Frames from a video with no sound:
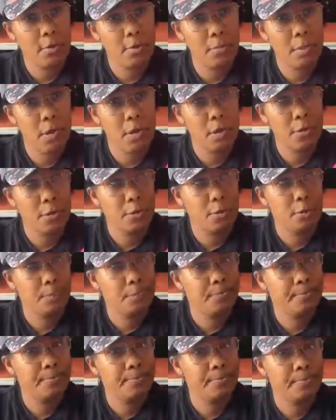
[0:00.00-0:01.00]
from
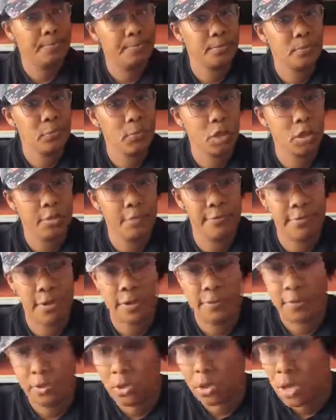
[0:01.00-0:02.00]

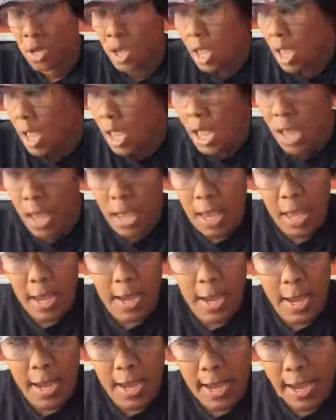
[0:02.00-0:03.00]
Aviva.
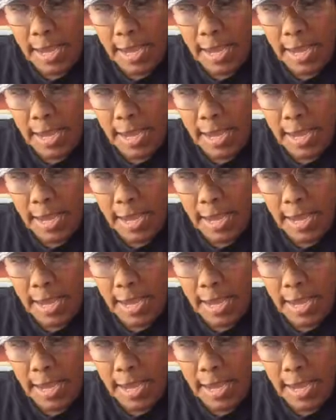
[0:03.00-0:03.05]
And I